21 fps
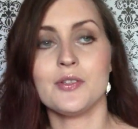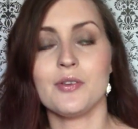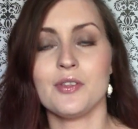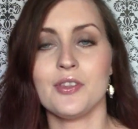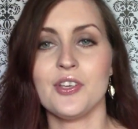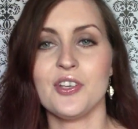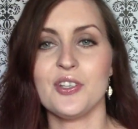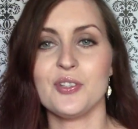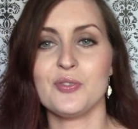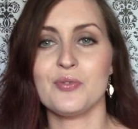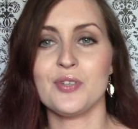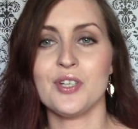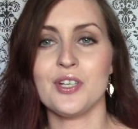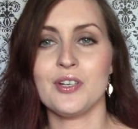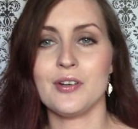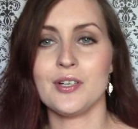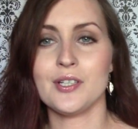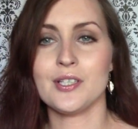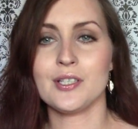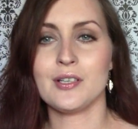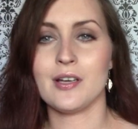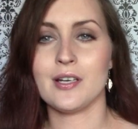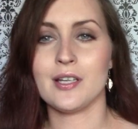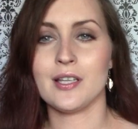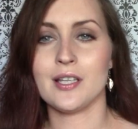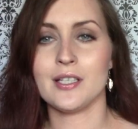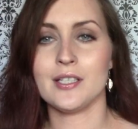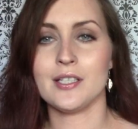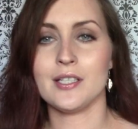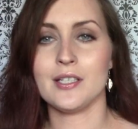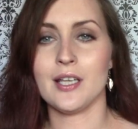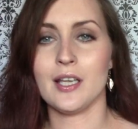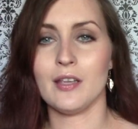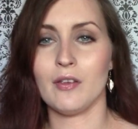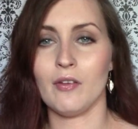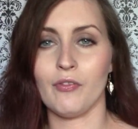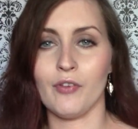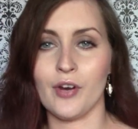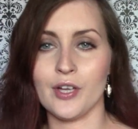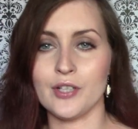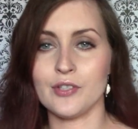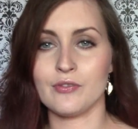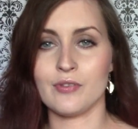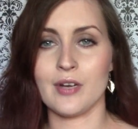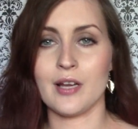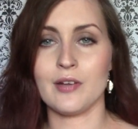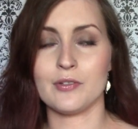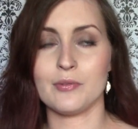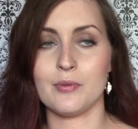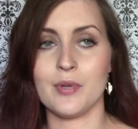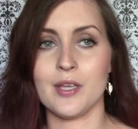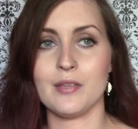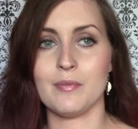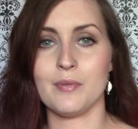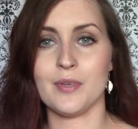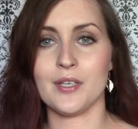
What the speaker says: So I think it's really nice kind of thing to get your friends around with,